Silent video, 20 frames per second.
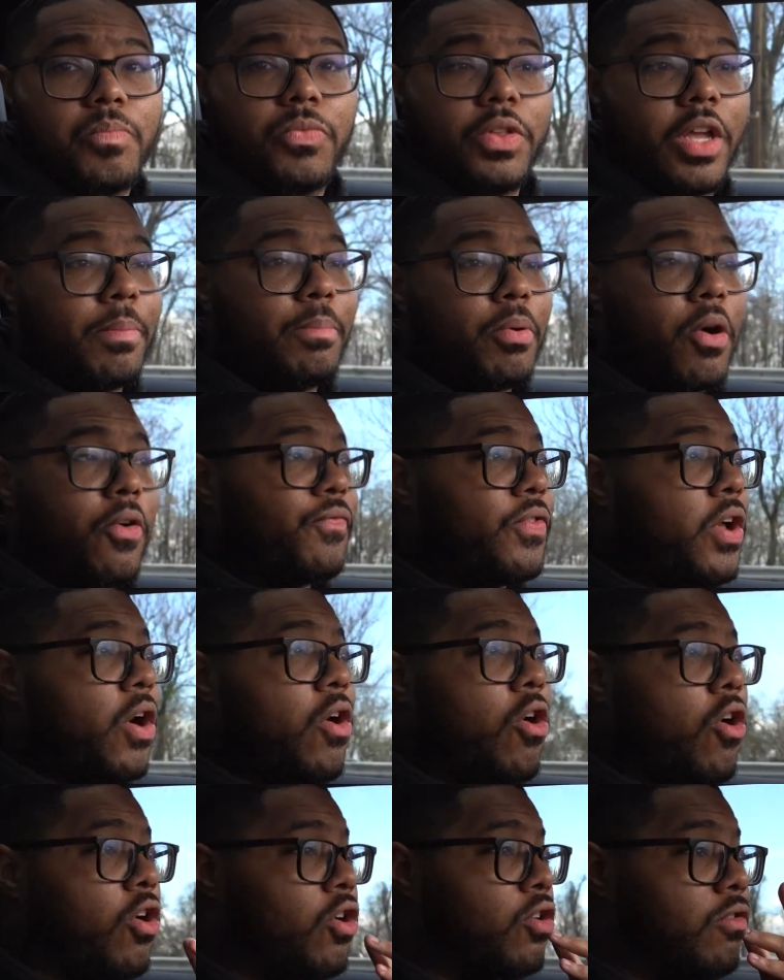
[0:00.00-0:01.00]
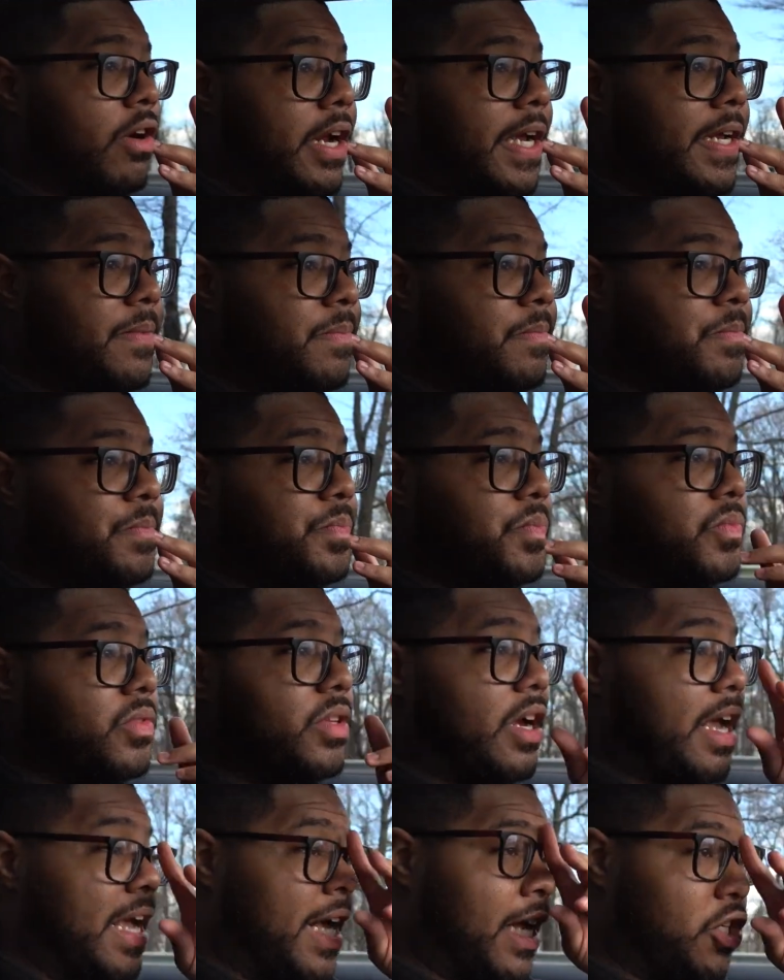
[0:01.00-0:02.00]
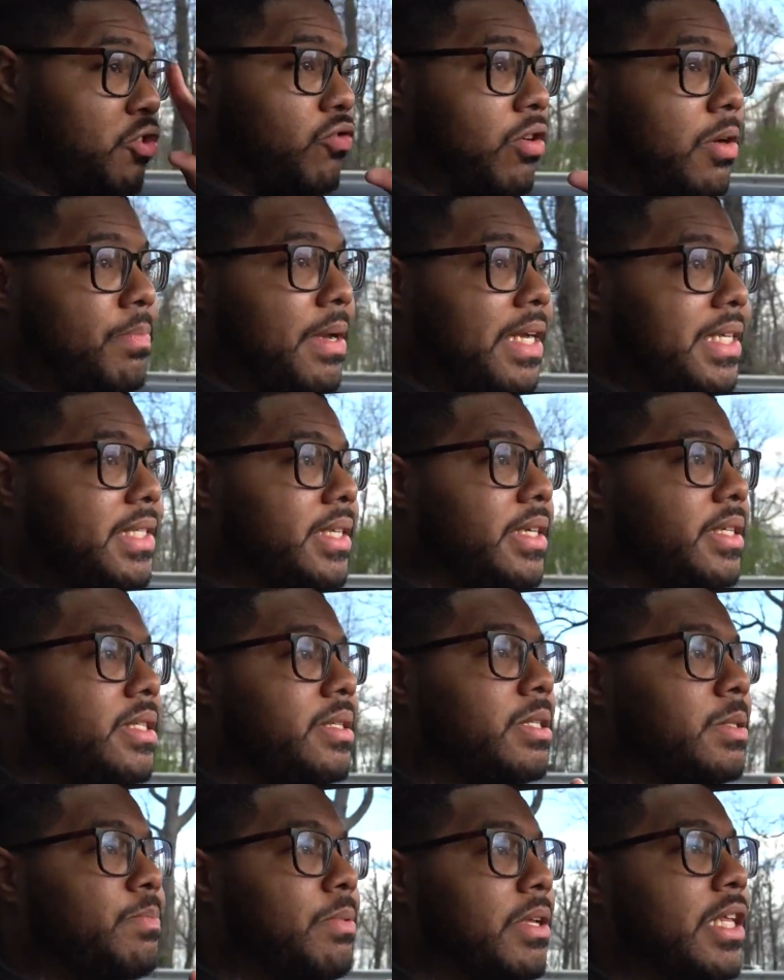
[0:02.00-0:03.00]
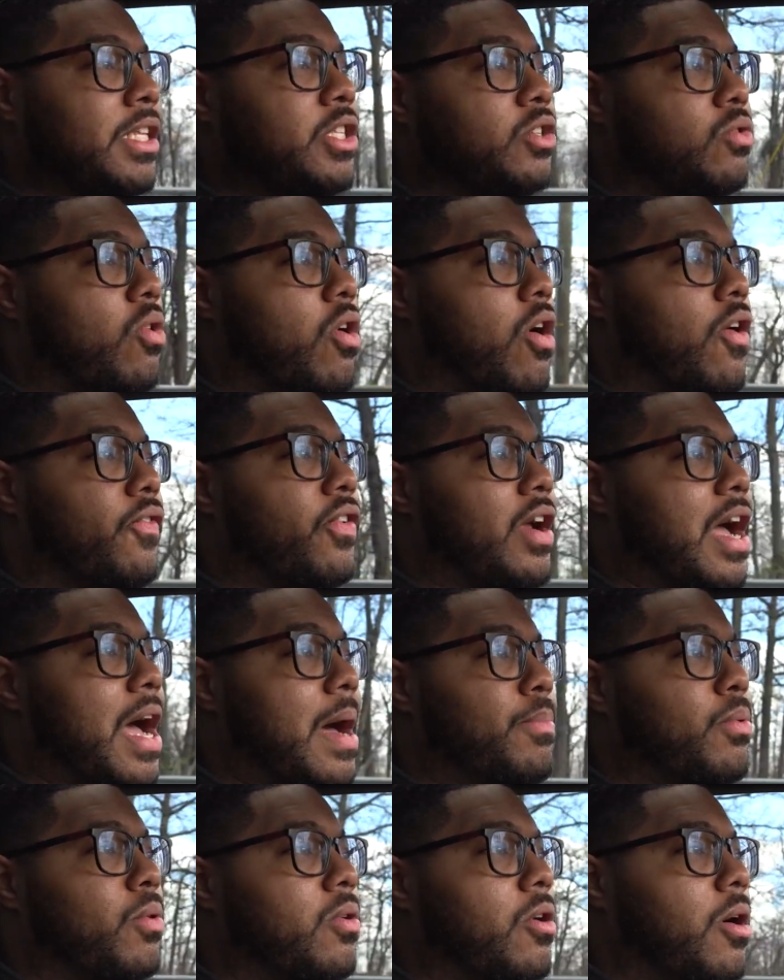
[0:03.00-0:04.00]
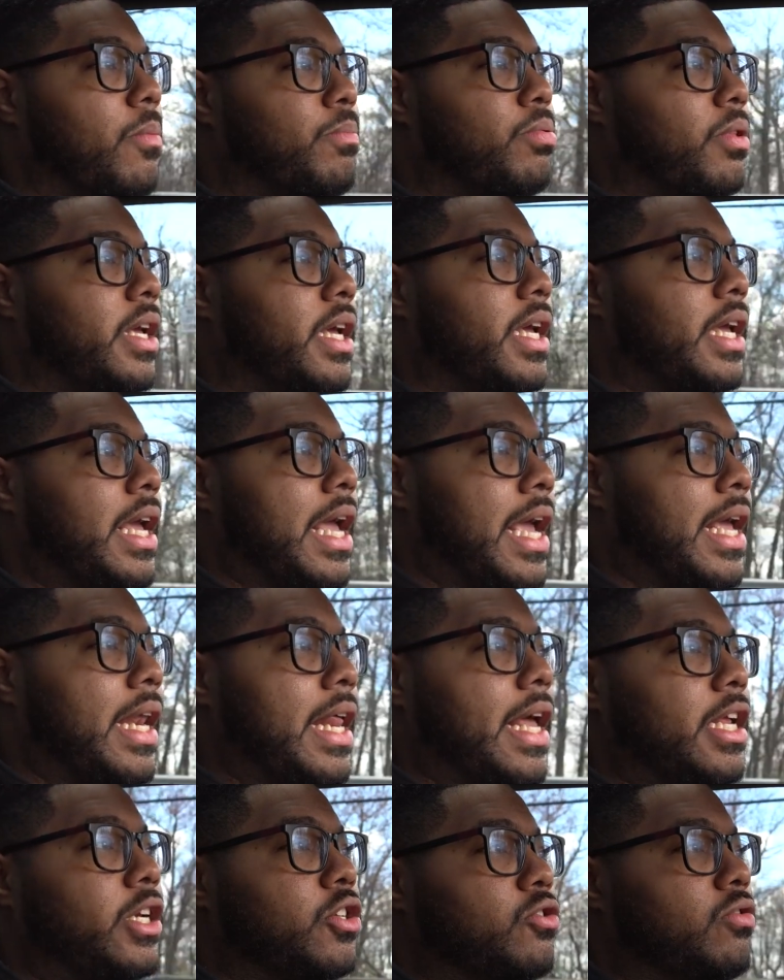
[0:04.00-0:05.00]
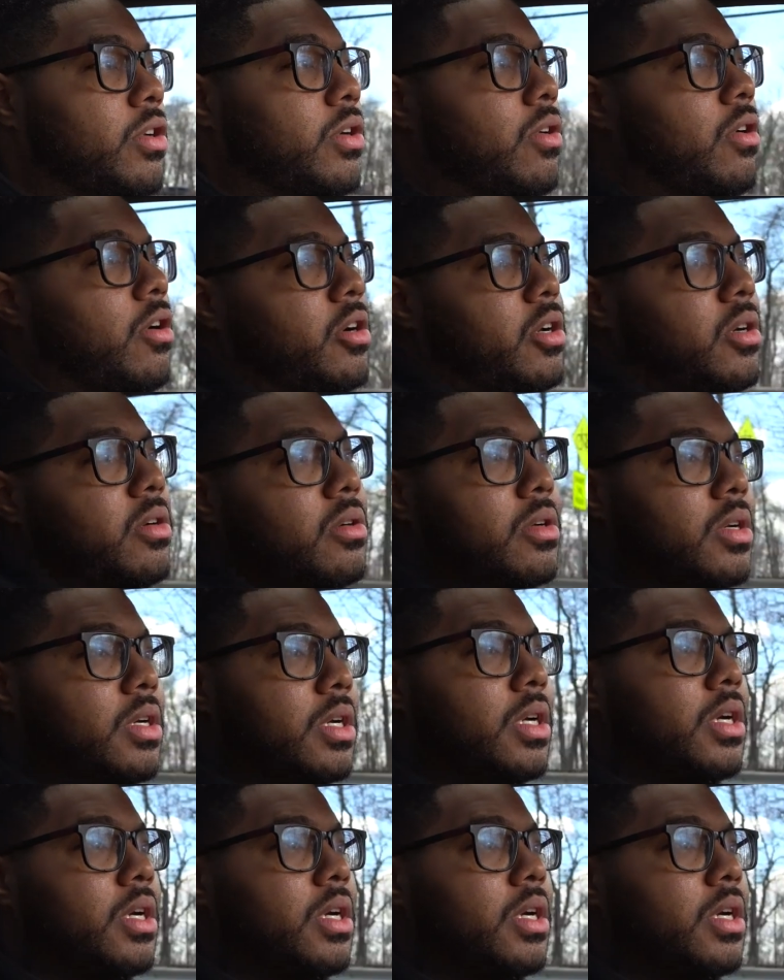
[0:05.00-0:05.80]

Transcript: They're all great. They're Android based systems, but they do offer Apple CarPlay and Android Auto.